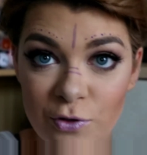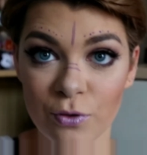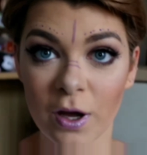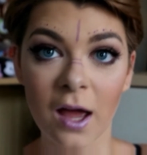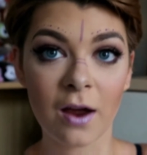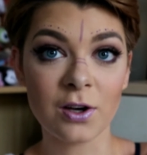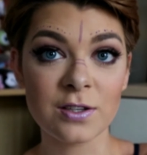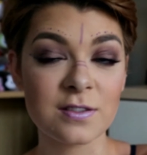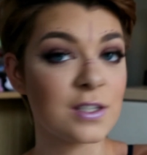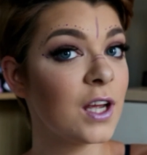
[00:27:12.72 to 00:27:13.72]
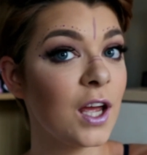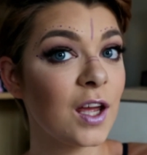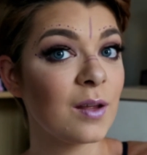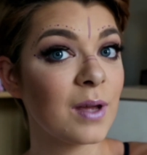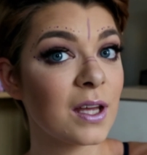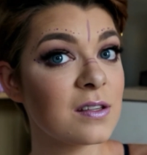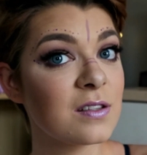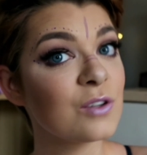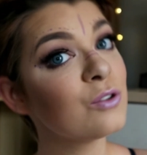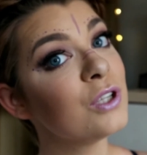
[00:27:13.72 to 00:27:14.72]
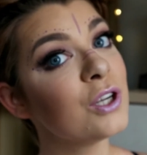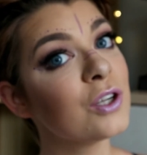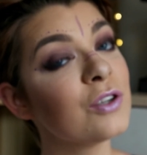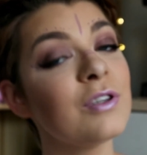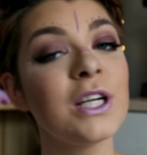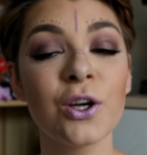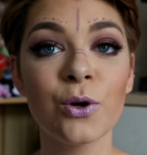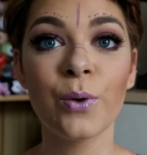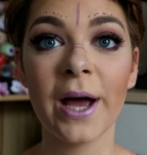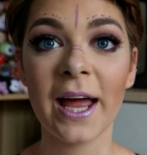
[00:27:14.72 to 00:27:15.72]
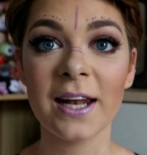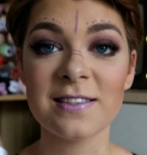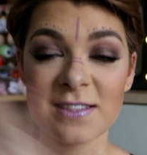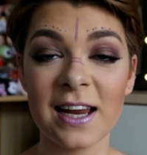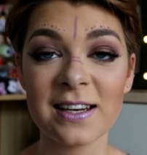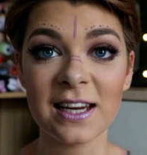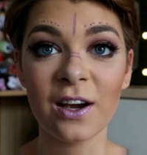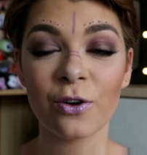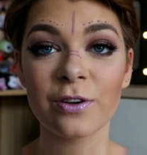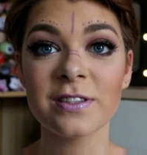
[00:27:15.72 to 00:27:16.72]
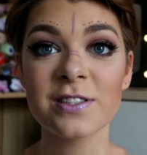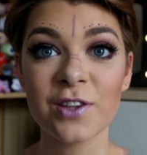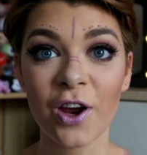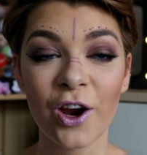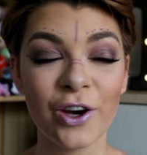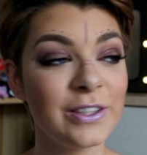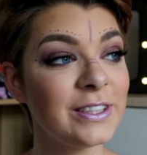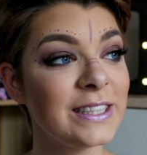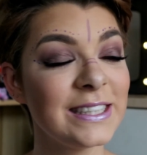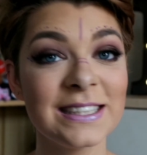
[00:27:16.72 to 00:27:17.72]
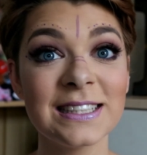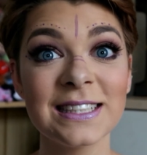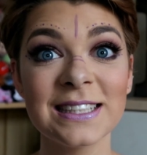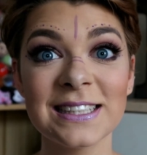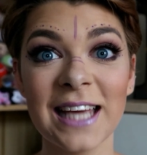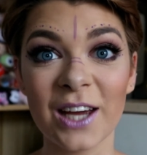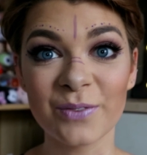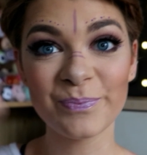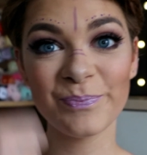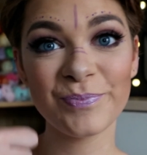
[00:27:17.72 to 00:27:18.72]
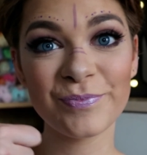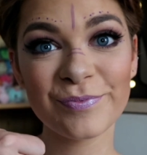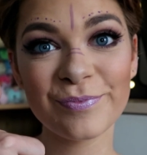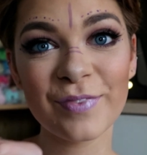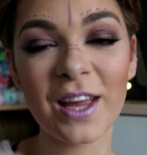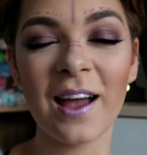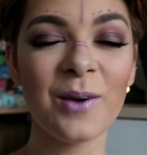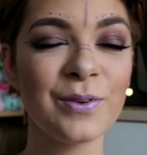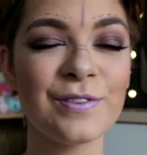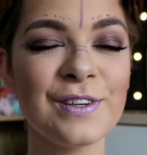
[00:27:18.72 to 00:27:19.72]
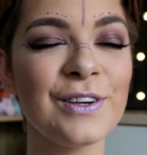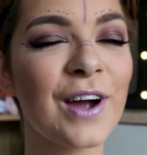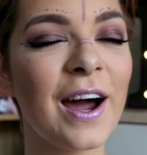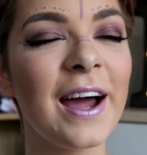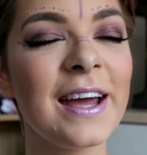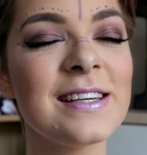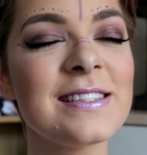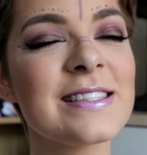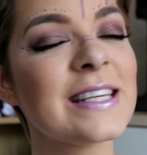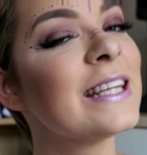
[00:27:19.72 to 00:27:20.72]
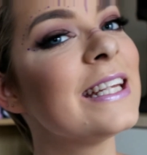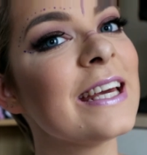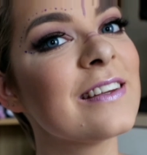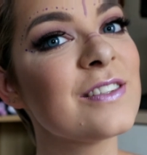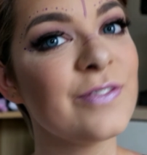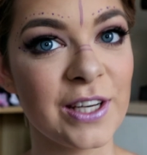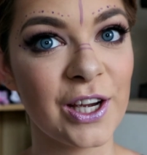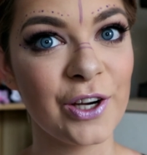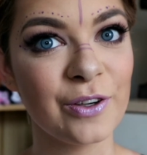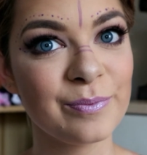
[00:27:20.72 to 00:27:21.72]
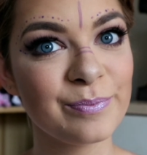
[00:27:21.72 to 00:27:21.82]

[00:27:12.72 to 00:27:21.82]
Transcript: short hair it just makes it all look really cool and stand out so yeah I will see you guys in the next video